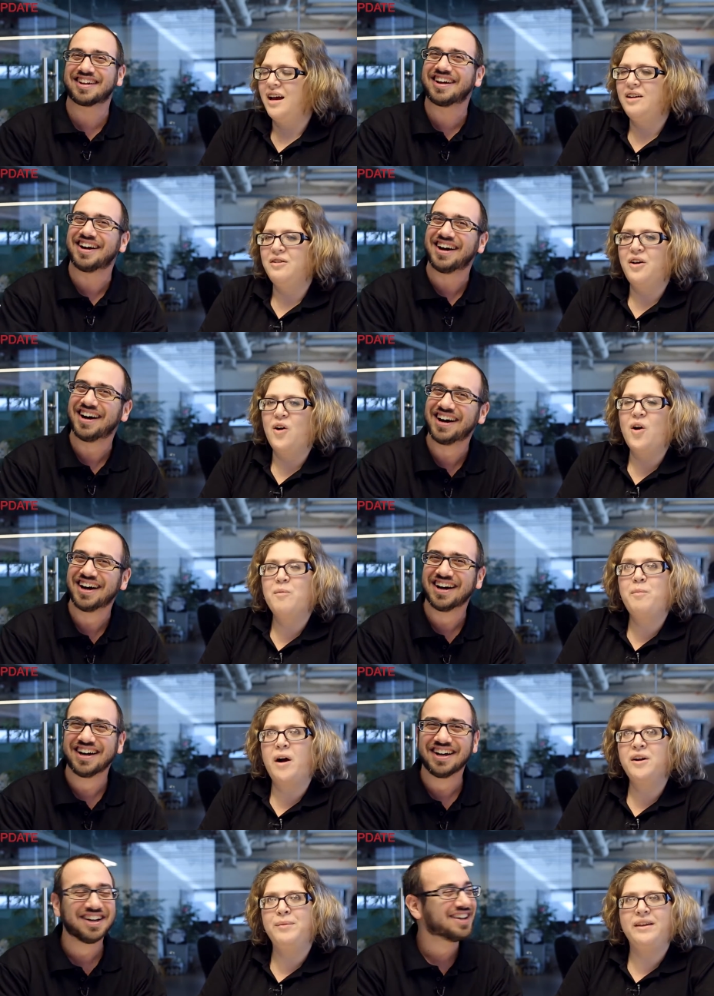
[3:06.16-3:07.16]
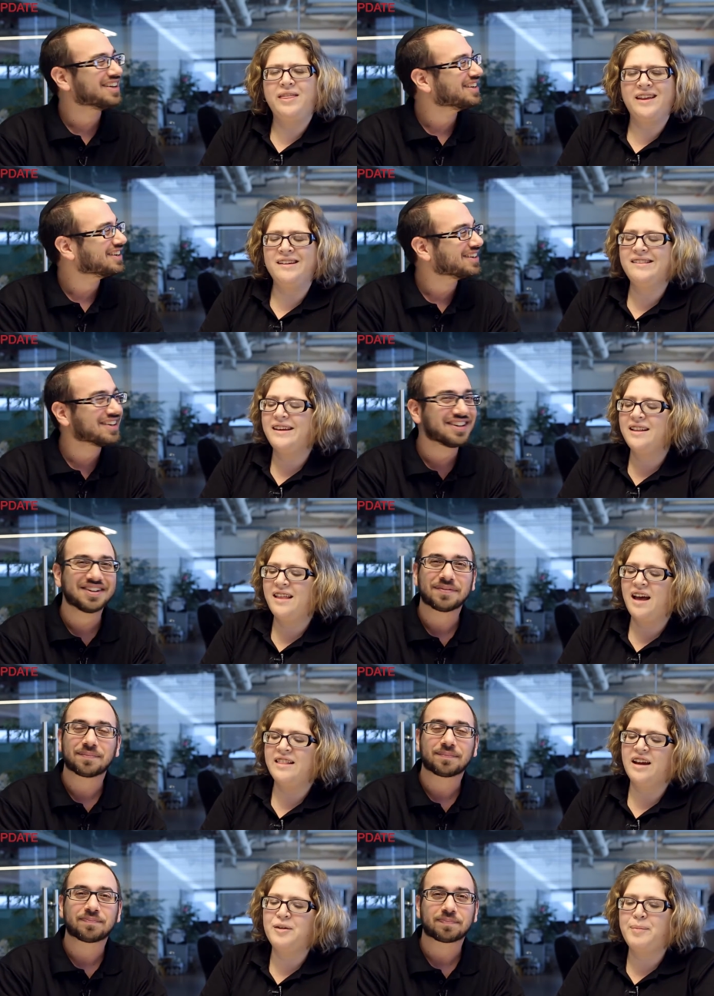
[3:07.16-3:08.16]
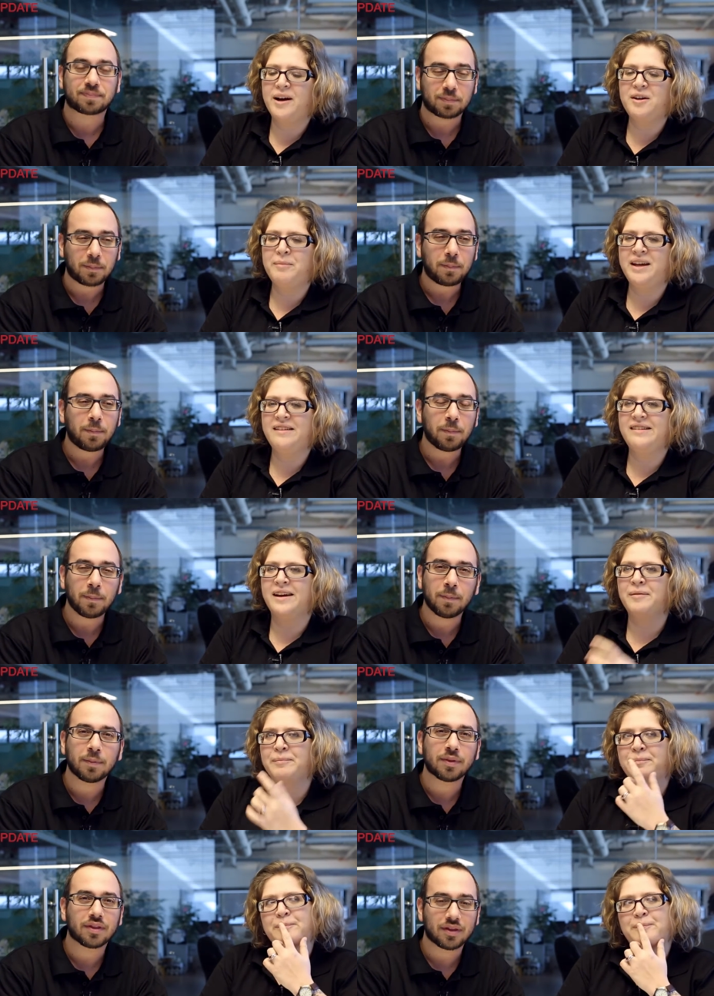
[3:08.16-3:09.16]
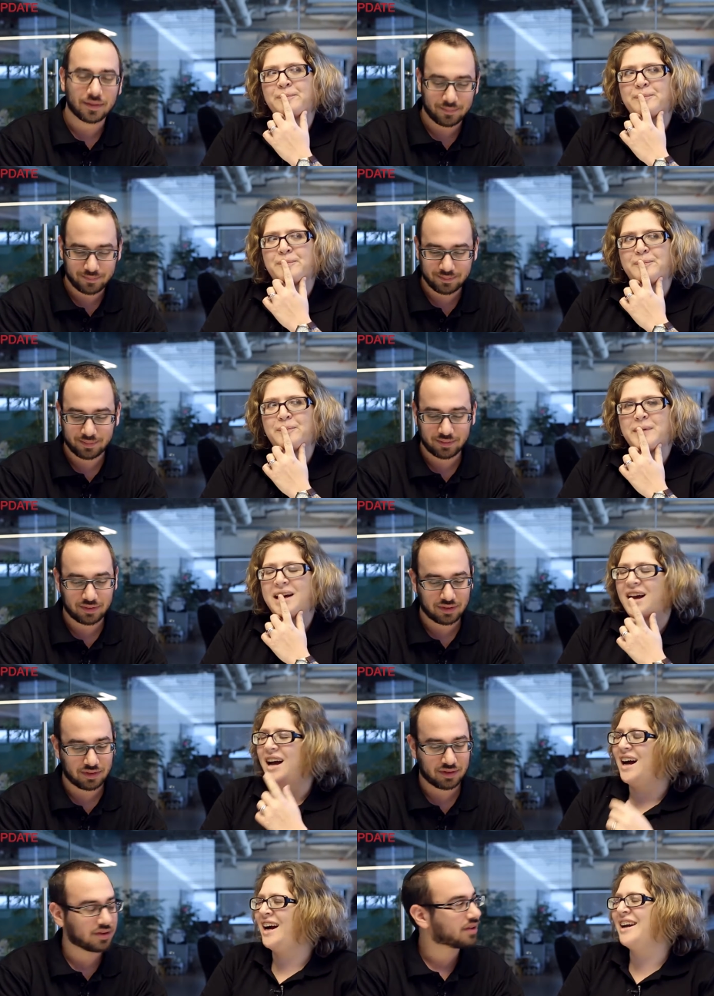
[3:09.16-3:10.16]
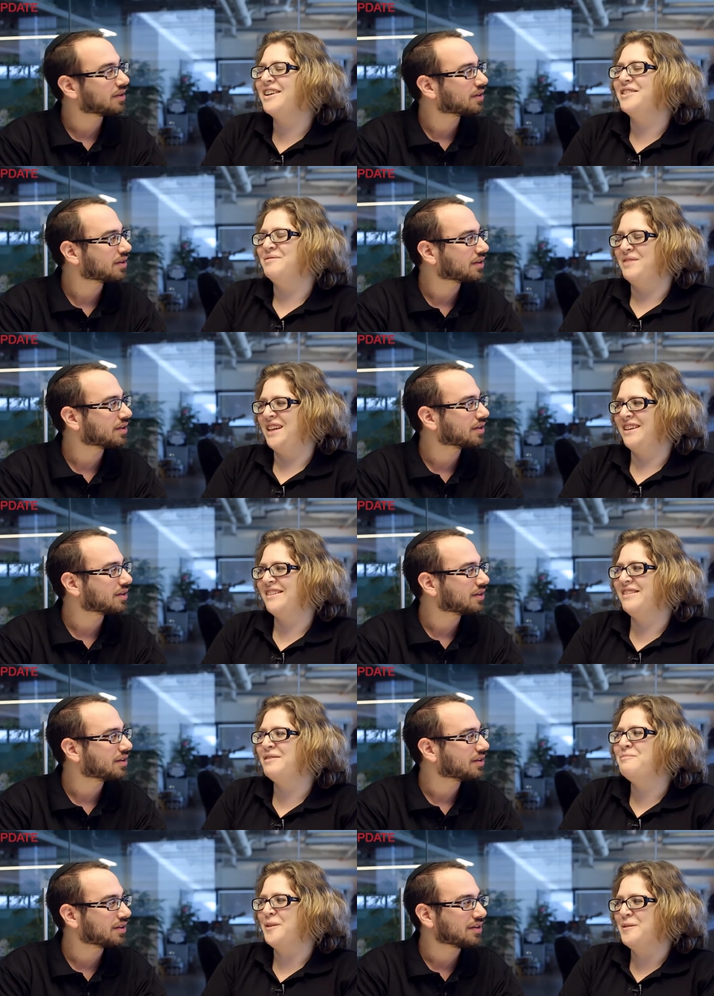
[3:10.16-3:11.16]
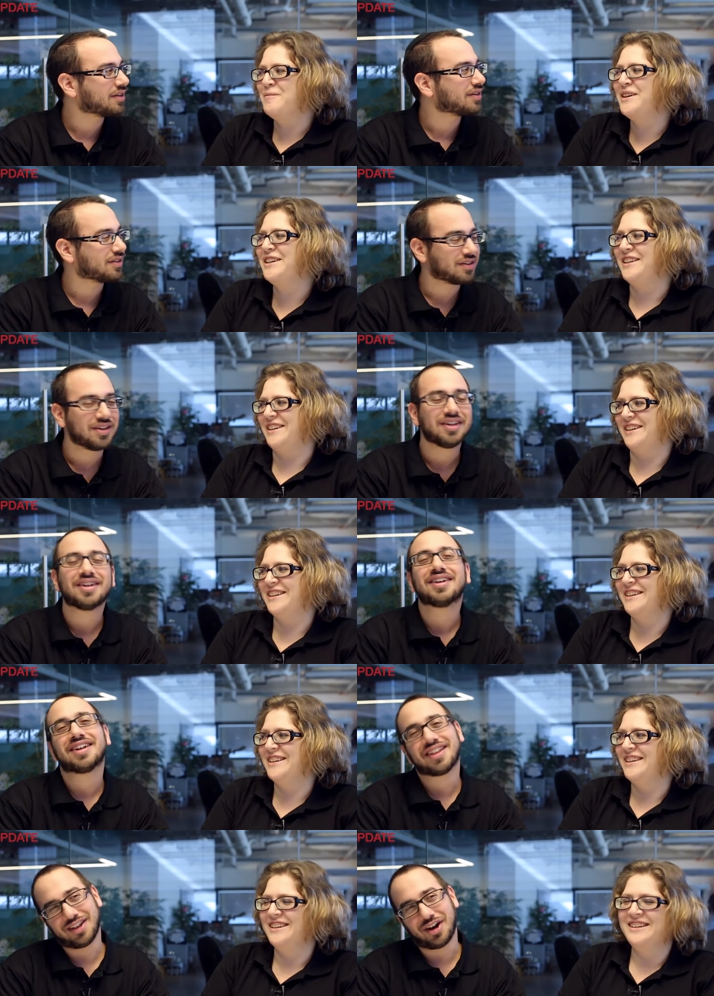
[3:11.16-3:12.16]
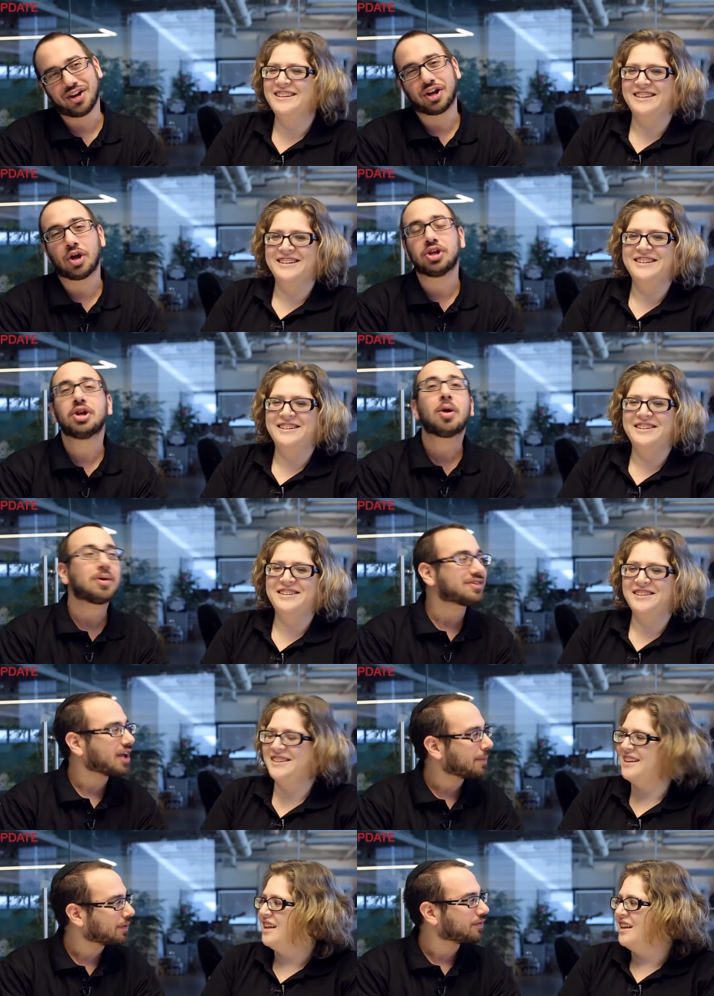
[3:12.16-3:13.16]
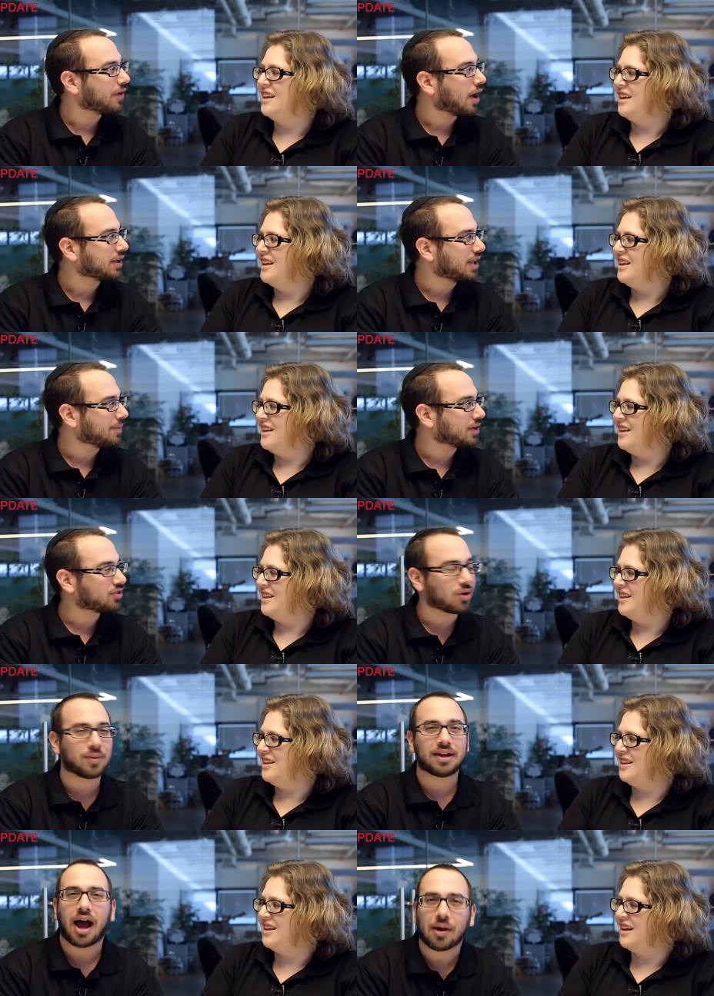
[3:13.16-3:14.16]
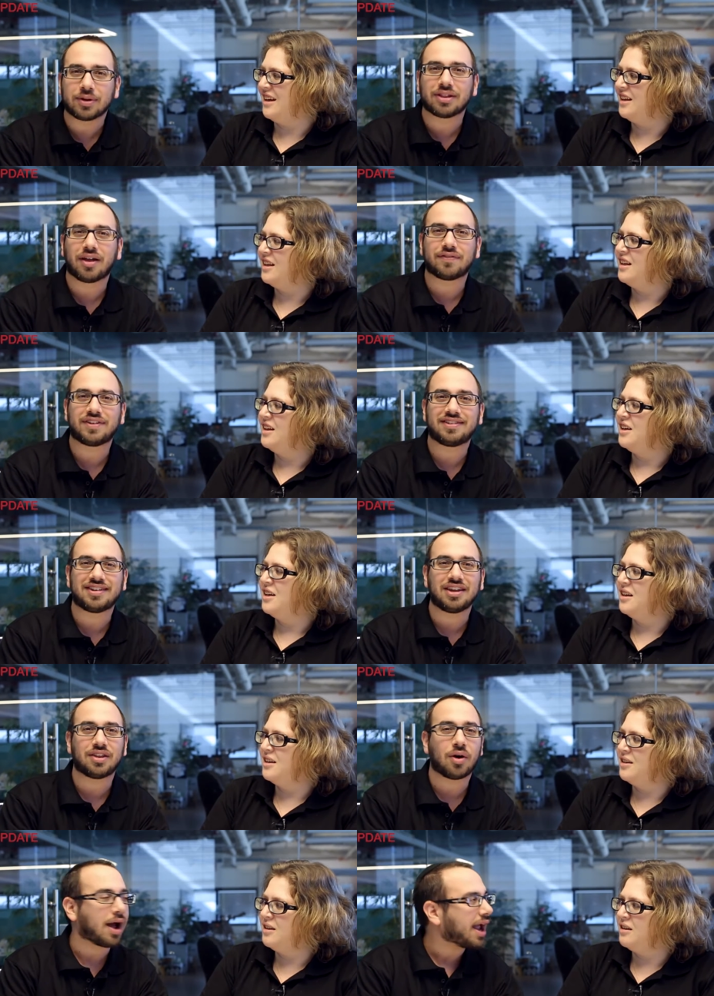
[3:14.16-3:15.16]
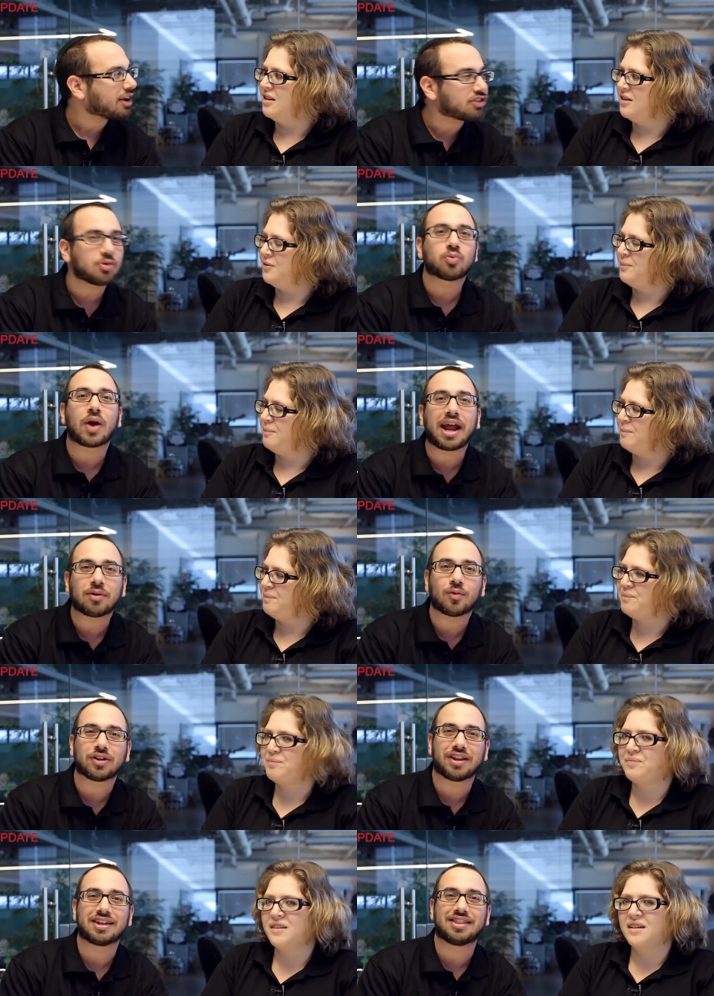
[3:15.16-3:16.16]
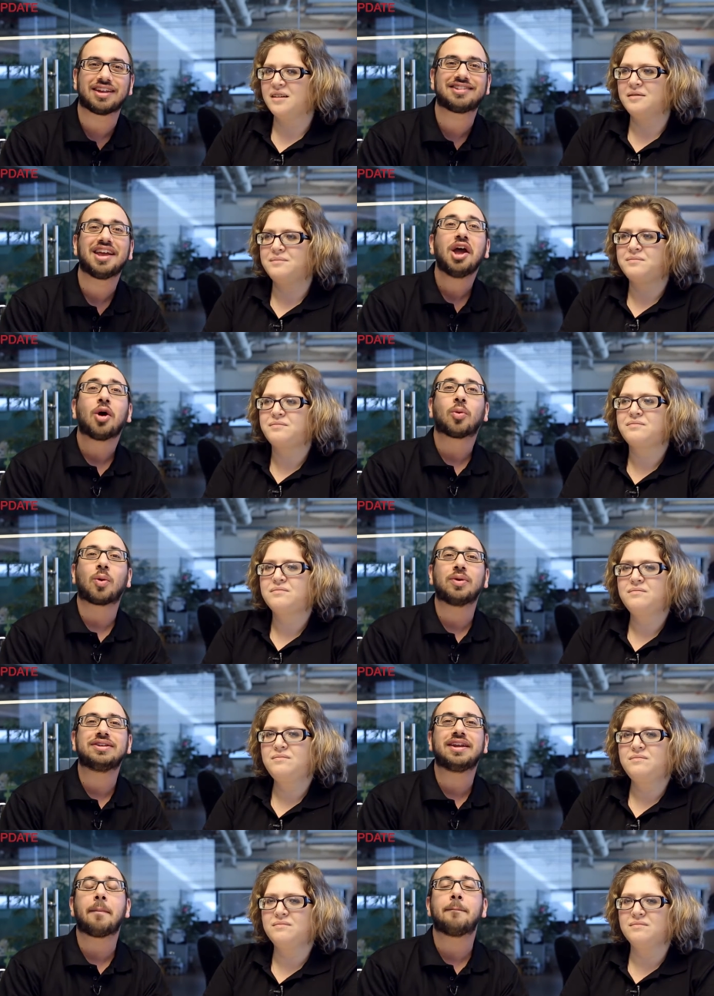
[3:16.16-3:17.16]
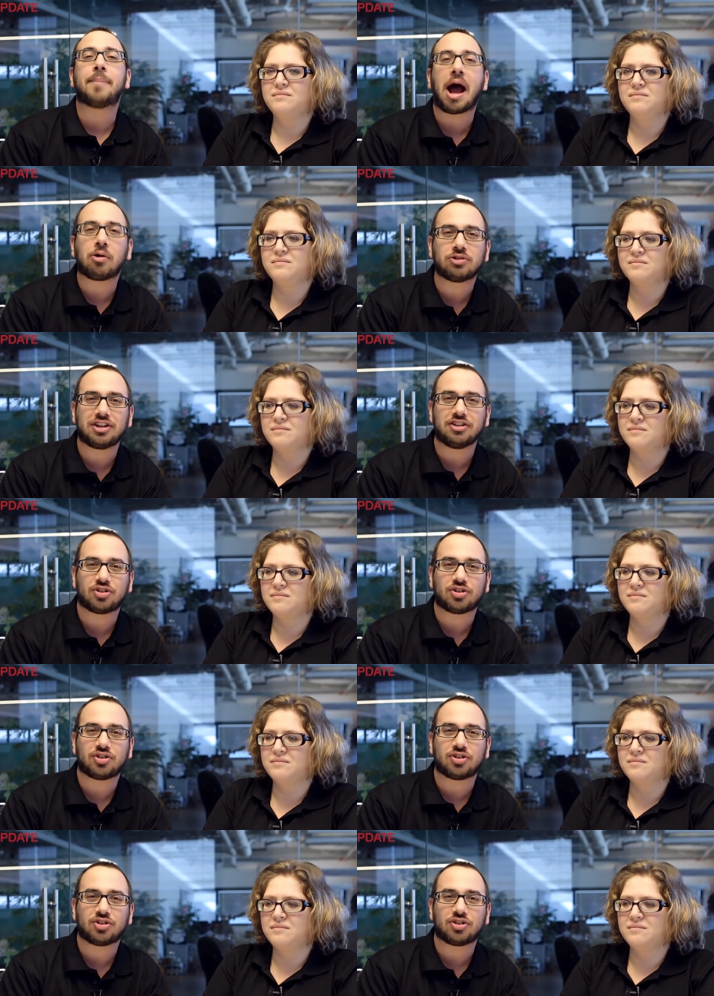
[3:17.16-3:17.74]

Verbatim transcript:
Speaker 1: I don't know. A part of me thinks like that, and the other part of me is like, I could make some more money.
Speaker 2: There you go. You know what type of gimmick tournament I would love to see, though? I actually ran one like this where we did a bounty